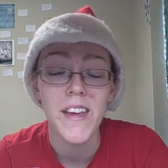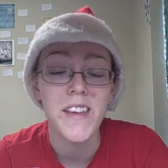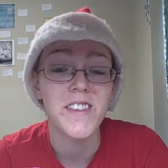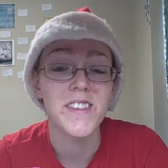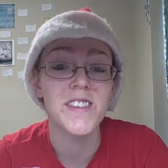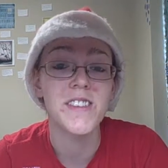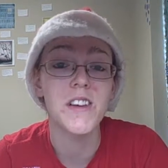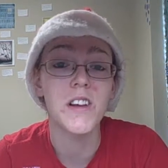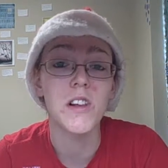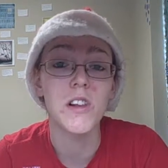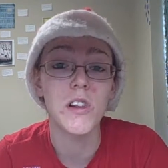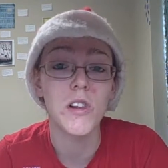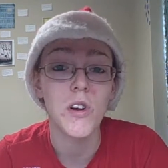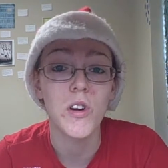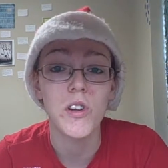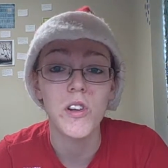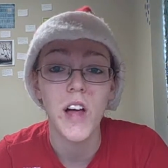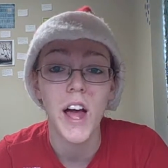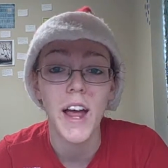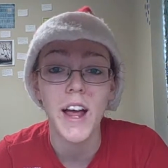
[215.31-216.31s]
They still
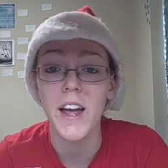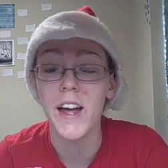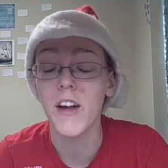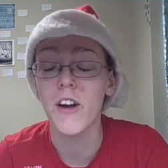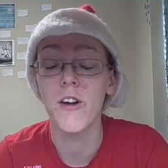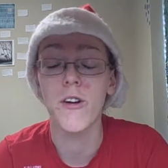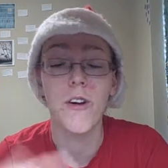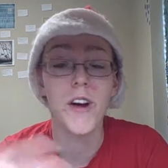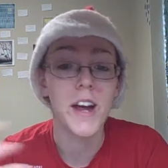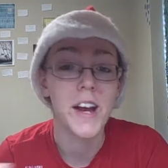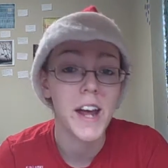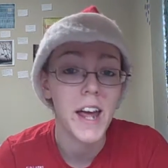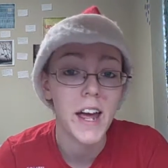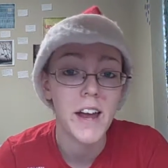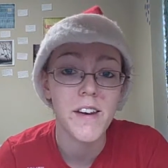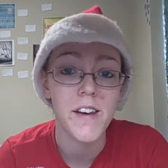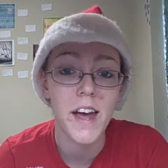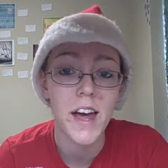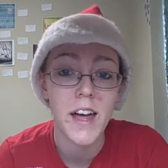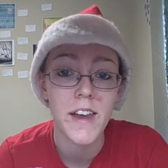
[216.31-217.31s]
look like Great
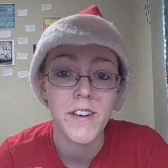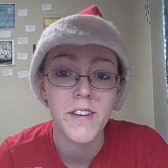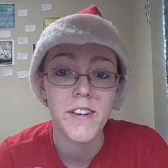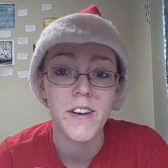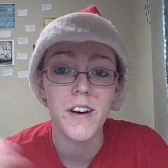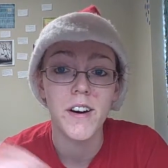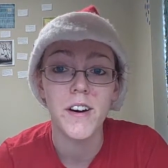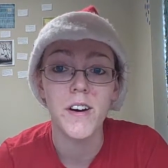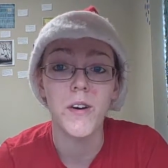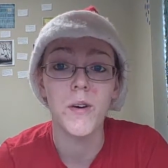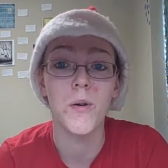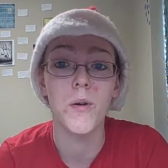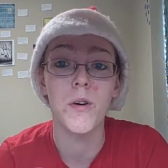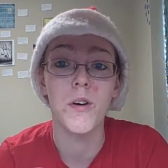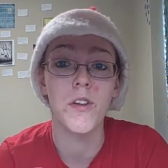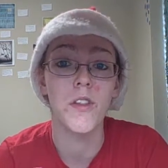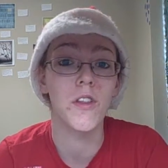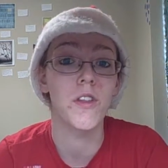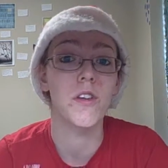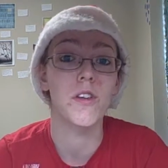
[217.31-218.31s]
Aunt Edna
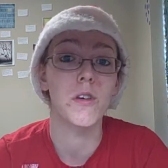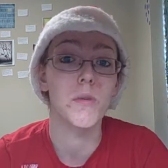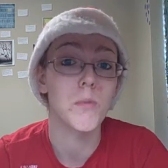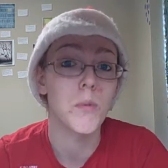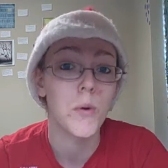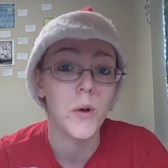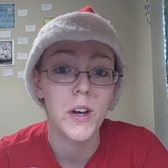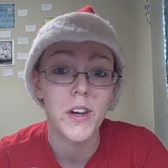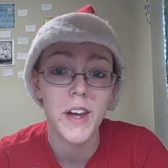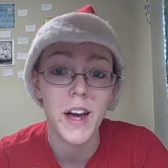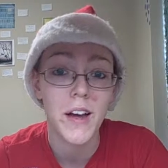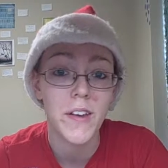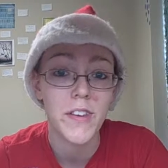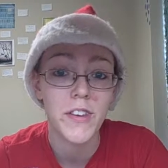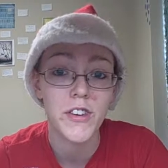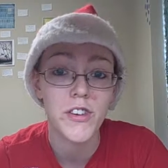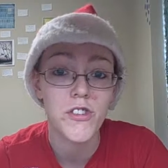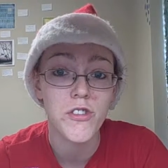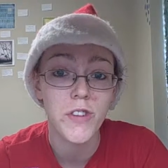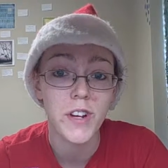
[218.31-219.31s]
or the little boy down
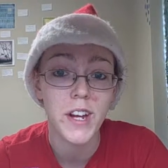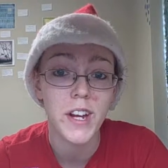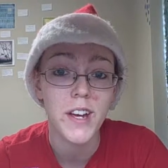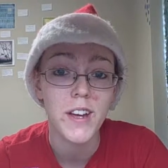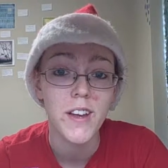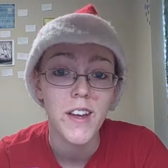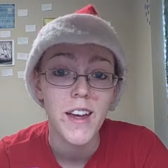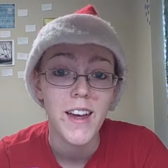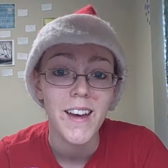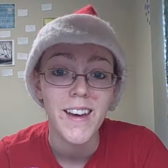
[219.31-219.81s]
the street.